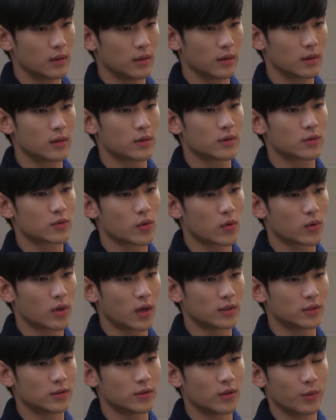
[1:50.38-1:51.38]
doing was
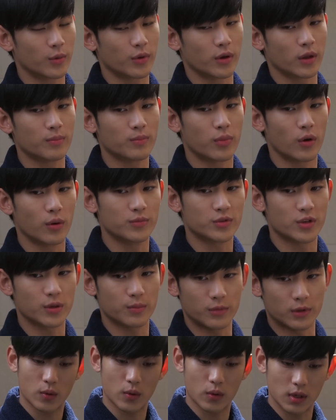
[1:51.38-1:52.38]
illegal.
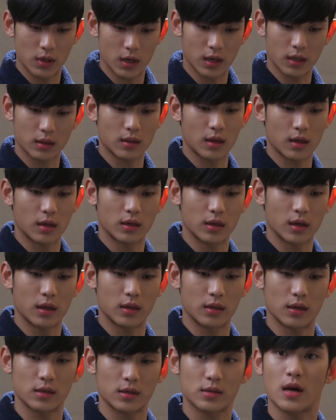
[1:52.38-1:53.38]
At first, she
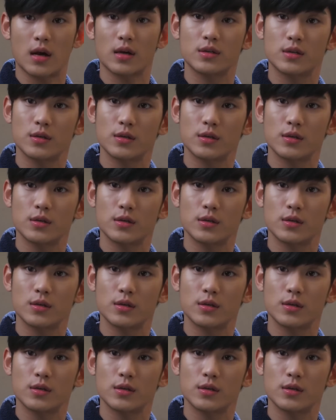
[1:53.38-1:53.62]
apologized,